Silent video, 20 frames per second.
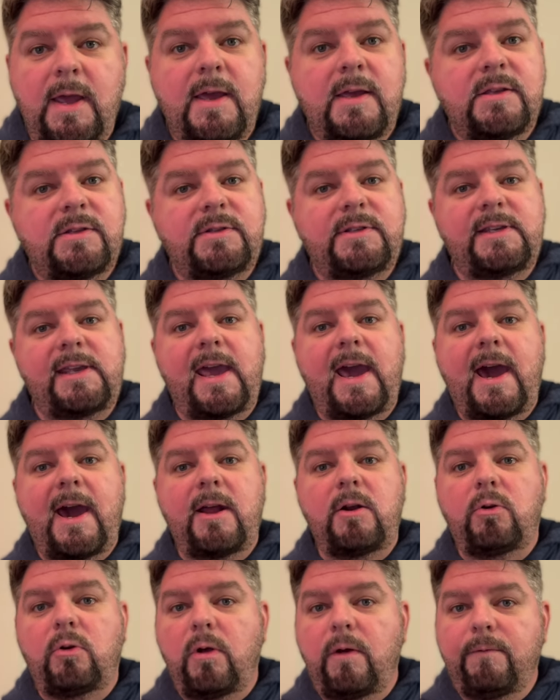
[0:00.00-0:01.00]

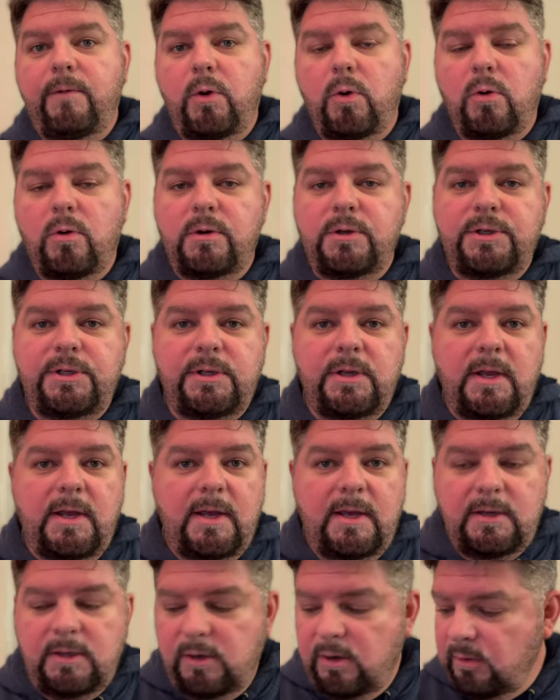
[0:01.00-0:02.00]
Seattle, of course,
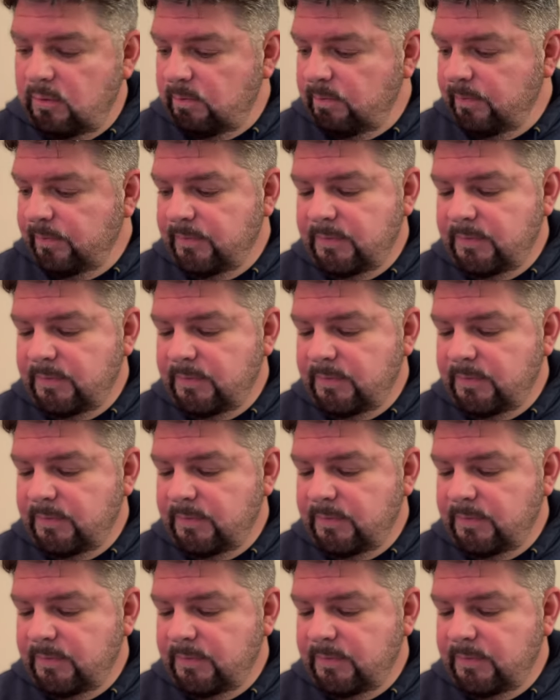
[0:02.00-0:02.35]
you know,